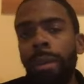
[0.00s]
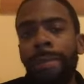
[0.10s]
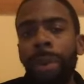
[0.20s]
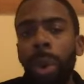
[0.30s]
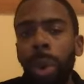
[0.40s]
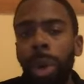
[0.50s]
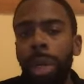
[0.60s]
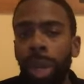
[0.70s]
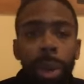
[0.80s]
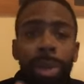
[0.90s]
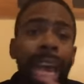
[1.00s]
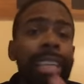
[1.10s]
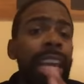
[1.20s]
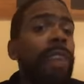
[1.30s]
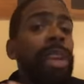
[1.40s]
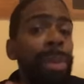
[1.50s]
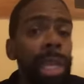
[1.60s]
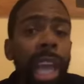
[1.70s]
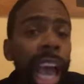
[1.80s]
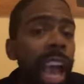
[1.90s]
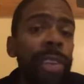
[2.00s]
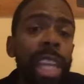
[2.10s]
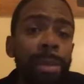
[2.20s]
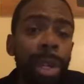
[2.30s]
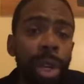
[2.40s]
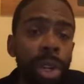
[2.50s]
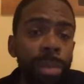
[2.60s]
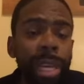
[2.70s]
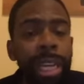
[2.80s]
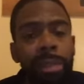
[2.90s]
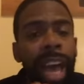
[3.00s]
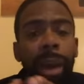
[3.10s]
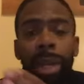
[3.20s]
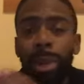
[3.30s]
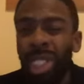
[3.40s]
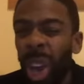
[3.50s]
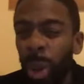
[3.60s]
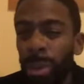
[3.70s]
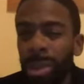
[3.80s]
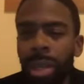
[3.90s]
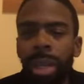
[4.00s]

for you know it was actually heavy heavily polluted because of how it was zoned